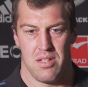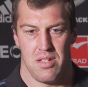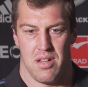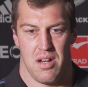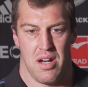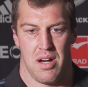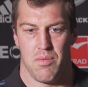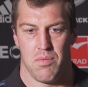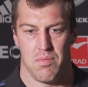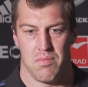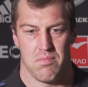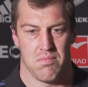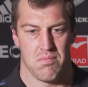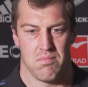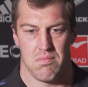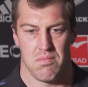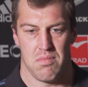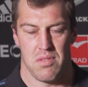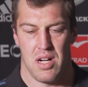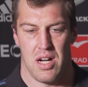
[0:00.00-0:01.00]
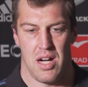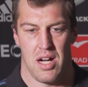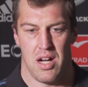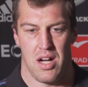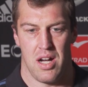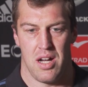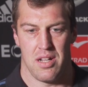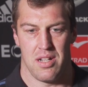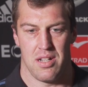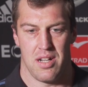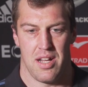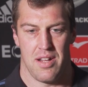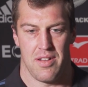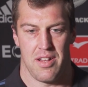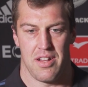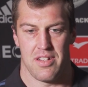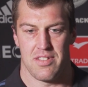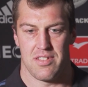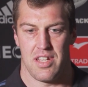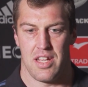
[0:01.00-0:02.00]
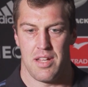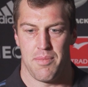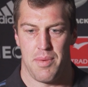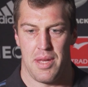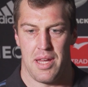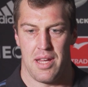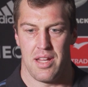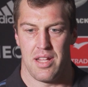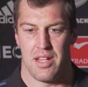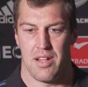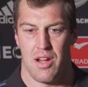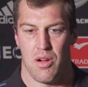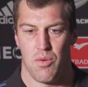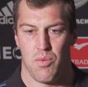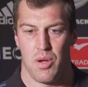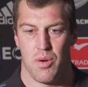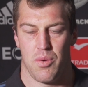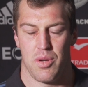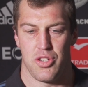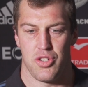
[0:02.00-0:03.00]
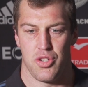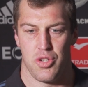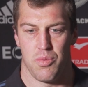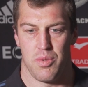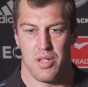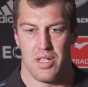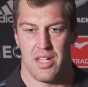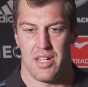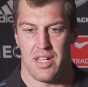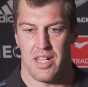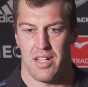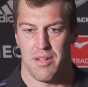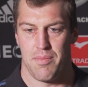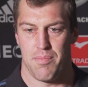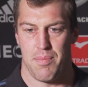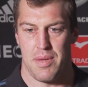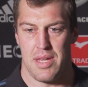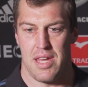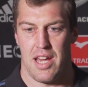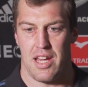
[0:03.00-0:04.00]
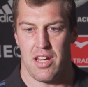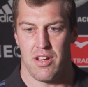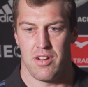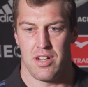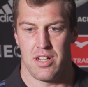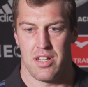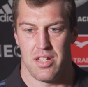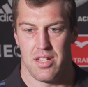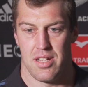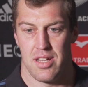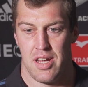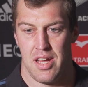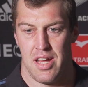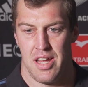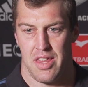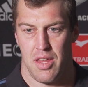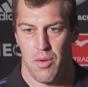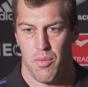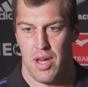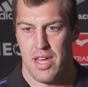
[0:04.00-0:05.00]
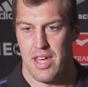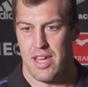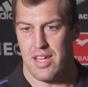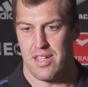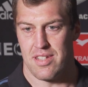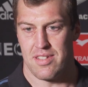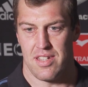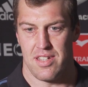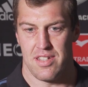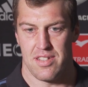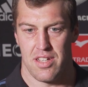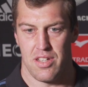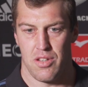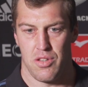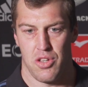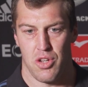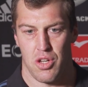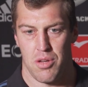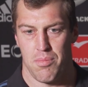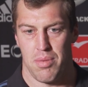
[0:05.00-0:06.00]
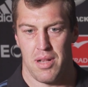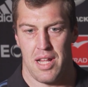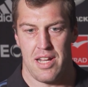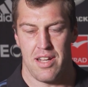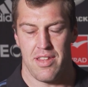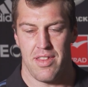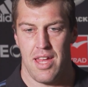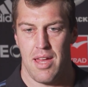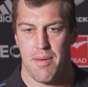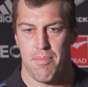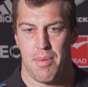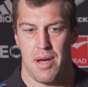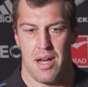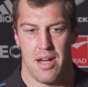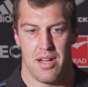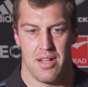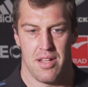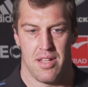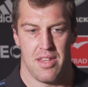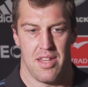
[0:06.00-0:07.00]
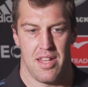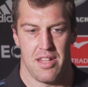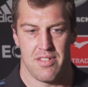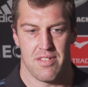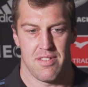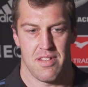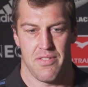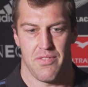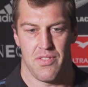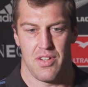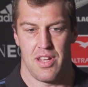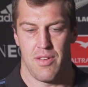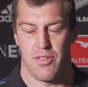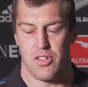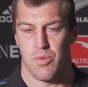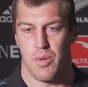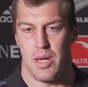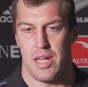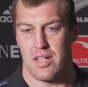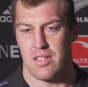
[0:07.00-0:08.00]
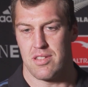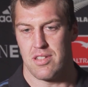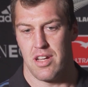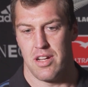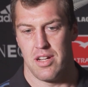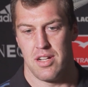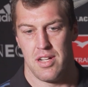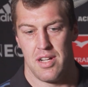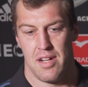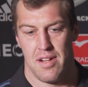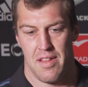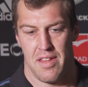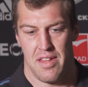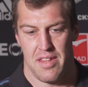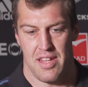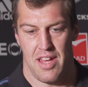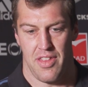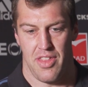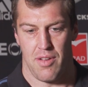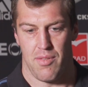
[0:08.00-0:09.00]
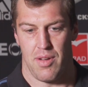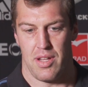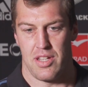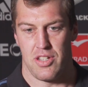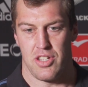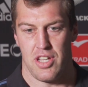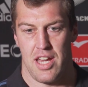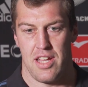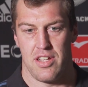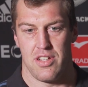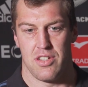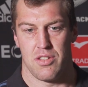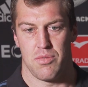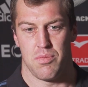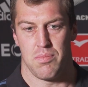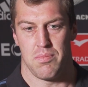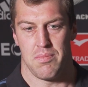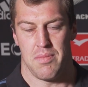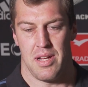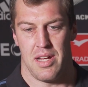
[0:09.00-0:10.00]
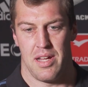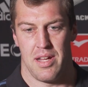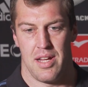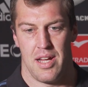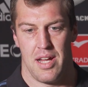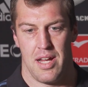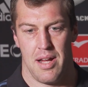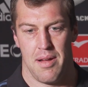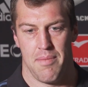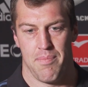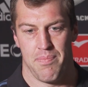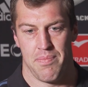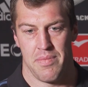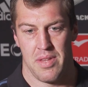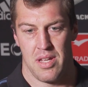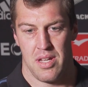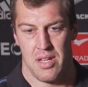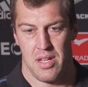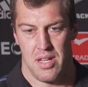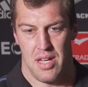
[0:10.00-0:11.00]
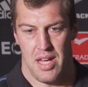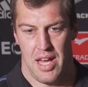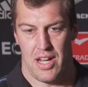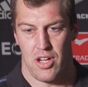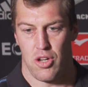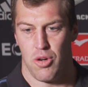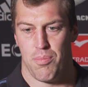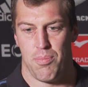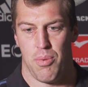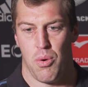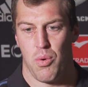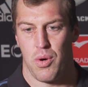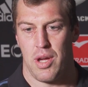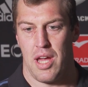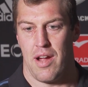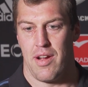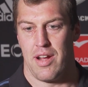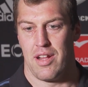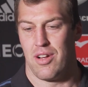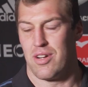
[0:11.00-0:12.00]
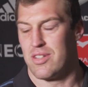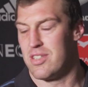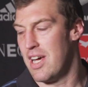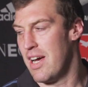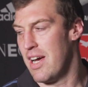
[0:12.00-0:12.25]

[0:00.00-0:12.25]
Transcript: I don't see it being a real issue. We need to be accurate, and the way he sees it, you can play to that, but that's different each week. So nothing really changes. A good ball carrier looks